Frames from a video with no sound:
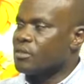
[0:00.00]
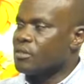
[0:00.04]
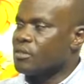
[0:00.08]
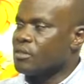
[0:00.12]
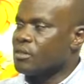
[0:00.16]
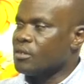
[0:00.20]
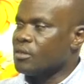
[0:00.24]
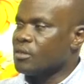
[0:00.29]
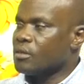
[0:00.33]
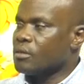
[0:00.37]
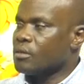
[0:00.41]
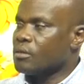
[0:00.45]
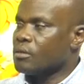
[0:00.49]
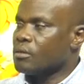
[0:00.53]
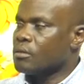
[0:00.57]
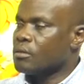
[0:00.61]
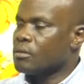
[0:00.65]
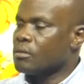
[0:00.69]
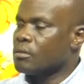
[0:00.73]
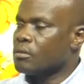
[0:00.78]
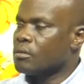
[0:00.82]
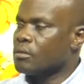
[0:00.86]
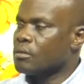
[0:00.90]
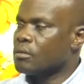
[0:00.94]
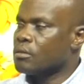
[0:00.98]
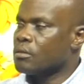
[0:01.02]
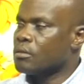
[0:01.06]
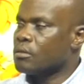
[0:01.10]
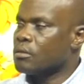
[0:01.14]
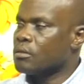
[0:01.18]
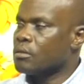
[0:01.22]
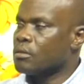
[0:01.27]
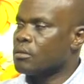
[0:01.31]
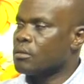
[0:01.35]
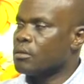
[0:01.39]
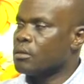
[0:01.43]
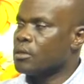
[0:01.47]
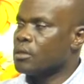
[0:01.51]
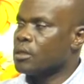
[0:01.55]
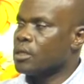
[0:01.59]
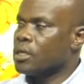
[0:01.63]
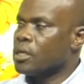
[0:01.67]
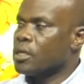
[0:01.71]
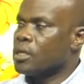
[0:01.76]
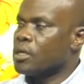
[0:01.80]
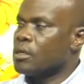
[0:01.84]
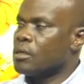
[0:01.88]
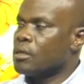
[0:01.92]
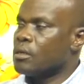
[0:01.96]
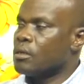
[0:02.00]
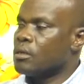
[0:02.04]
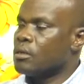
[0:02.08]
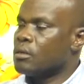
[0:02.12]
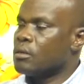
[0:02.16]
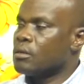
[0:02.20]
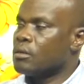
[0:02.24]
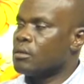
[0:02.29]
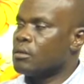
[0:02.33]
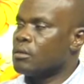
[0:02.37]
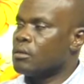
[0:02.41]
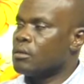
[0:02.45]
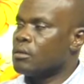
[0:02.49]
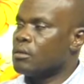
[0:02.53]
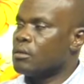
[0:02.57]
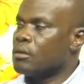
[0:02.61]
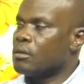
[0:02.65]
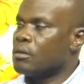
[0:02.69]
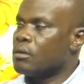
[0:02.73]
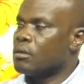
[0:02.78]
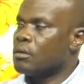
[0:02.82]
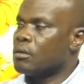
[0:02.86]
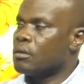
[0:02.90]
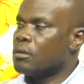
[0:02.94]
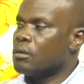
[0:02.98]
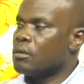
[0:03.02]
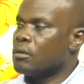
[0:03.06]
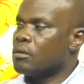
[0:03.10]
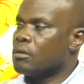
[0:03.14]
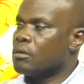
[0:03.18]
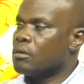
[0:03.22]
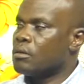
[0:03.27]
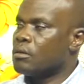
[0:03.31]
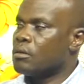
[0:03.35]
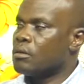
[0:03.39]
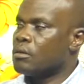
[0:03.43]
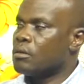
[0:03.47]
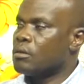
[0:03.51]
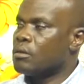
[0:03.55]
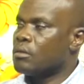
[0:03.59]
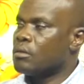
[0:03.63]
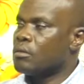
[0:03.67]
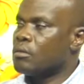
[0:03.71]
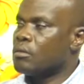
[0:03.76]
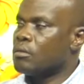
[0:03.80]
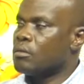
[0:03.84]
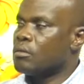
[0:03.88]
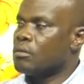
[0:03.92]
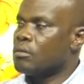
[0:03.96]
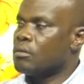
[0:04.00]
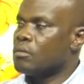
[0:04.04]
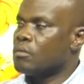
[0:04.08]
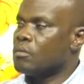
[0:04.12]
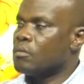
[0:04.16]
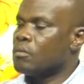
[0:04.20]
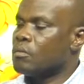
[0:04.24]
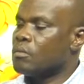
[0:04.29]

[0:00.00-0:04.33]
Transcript: The person shown says nothing.